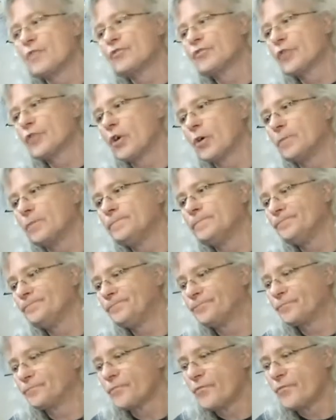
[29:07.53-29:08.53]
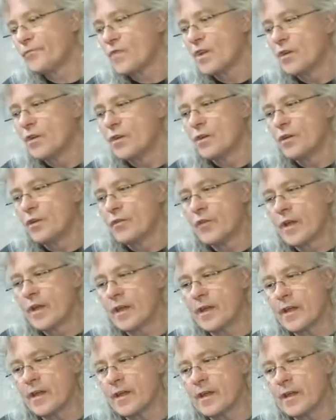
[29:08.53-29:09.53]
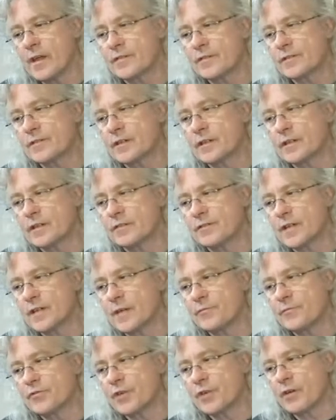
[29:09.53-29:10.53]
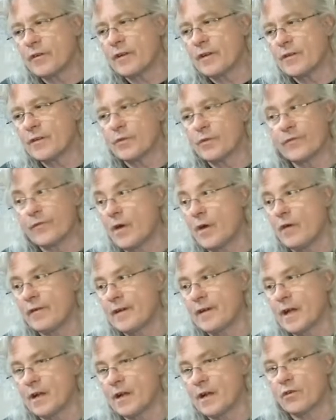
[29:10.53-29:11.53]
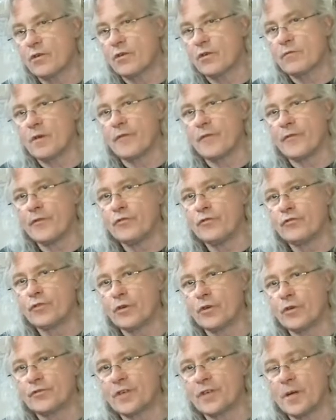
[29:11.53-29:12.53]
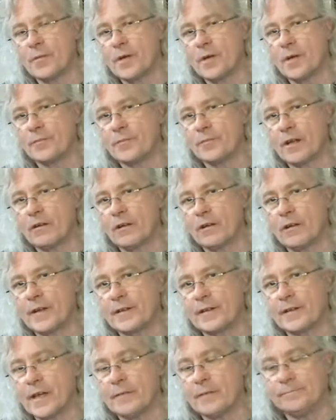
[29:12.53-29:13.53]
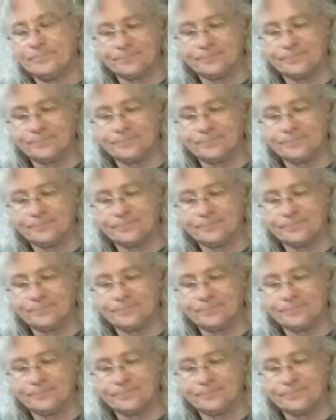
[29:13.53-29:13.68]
So, and we've already got a few shows coming up that are like that.